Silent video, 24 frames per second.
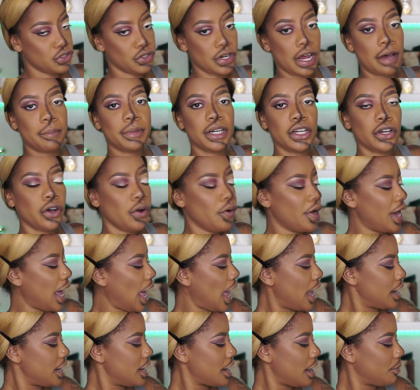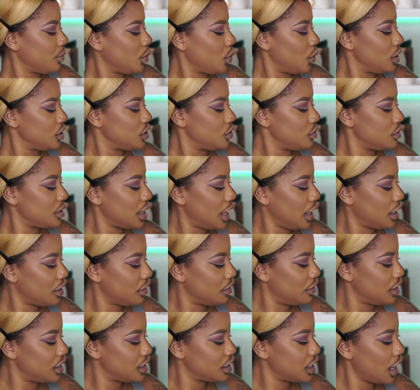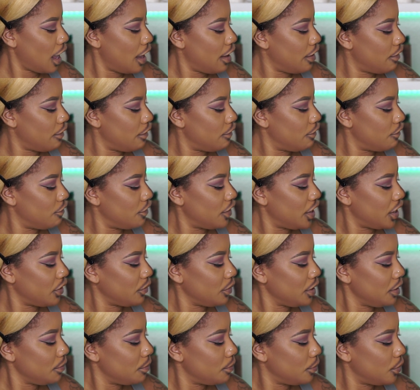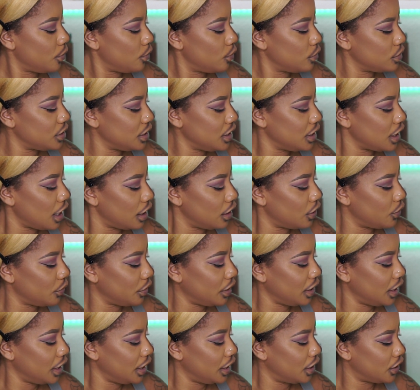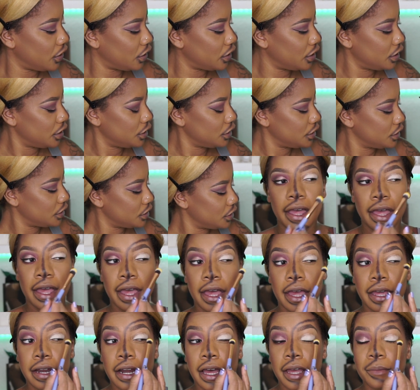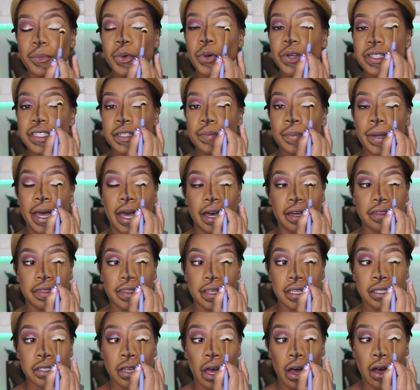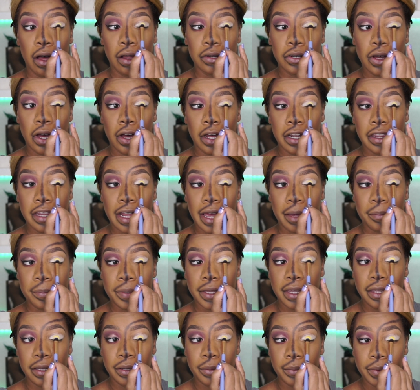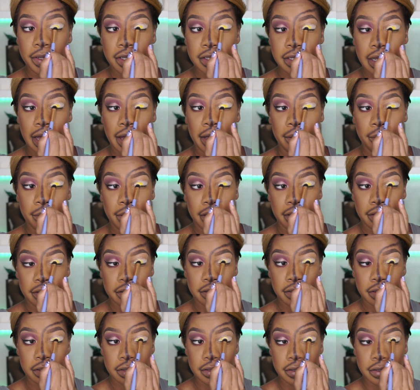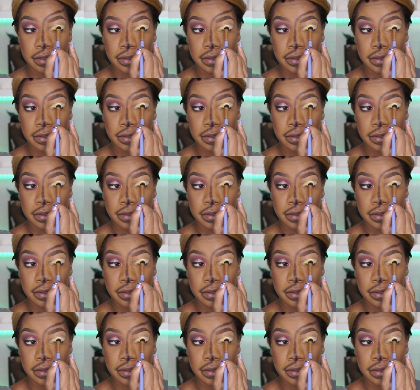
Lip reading: So now I'm gonna go ahead and I'm going to take this very bold yellow here, and I'm going to pack this all on that P. Louise eye base.